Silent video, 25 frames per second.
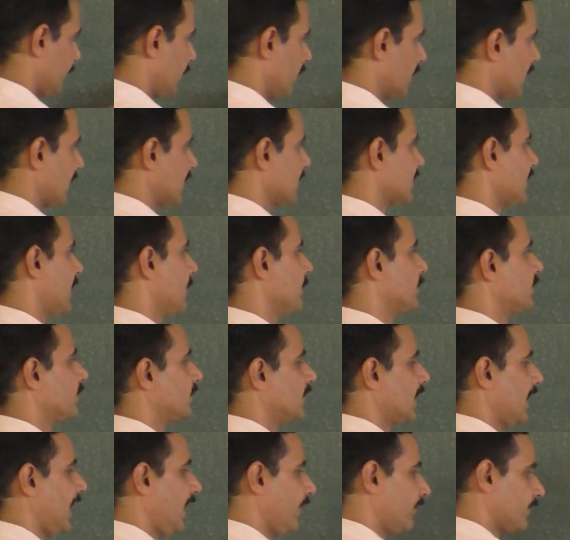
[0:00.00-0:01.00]
focus comes
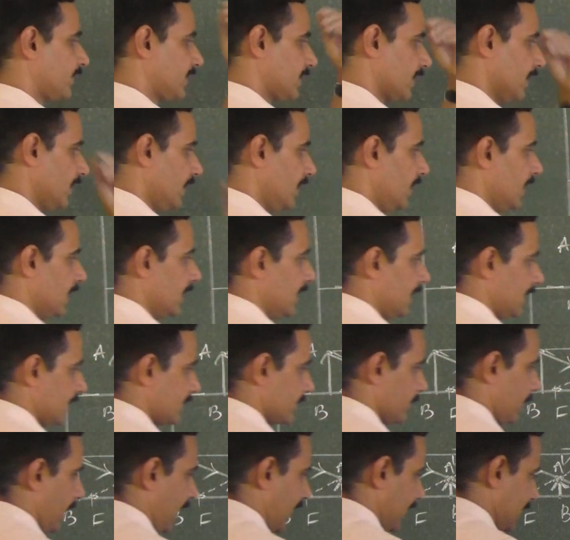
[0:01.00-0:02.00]
to the left. It
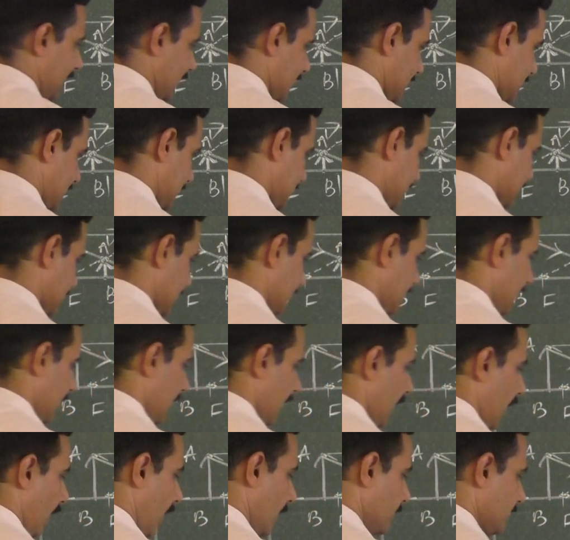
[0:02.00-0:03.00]
is minus 6.
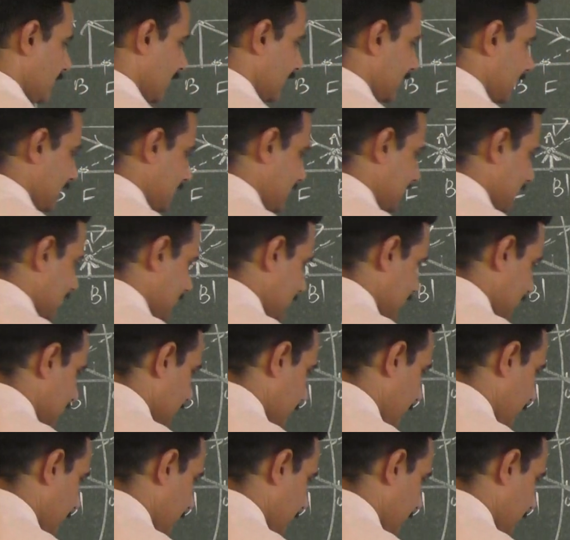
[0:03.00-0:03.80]
Object distance is